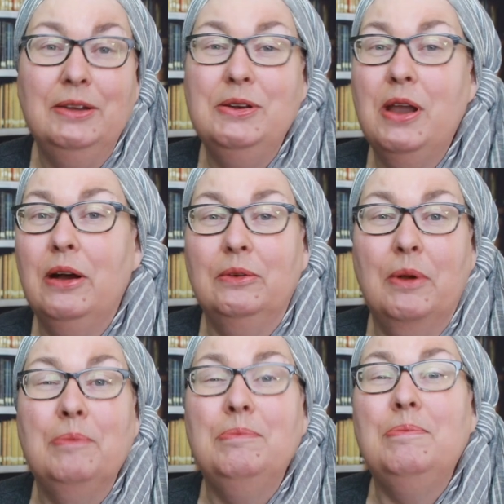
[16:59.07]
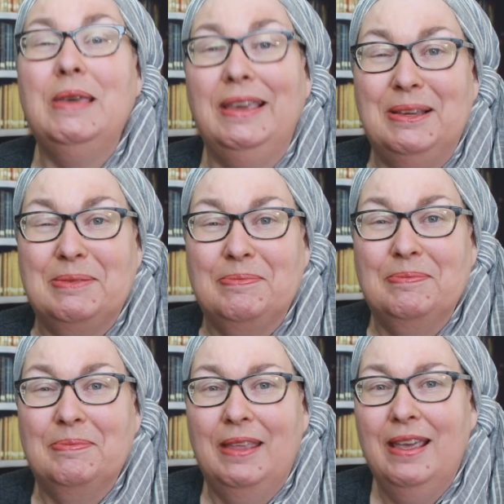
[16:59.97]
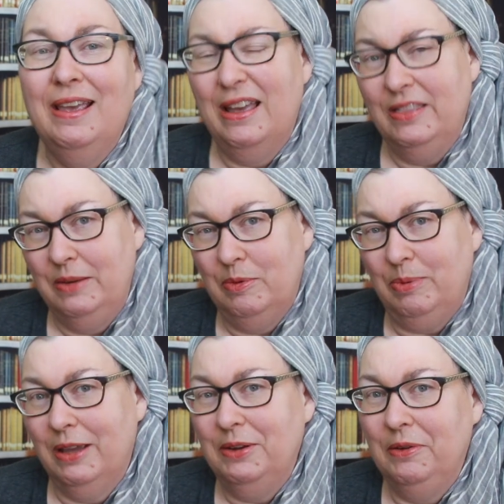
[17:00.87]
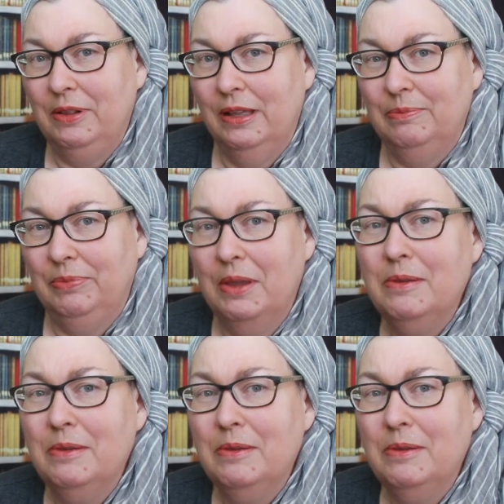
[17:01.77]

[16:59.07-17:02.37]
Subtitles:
"No, me." And then he would play a new clip.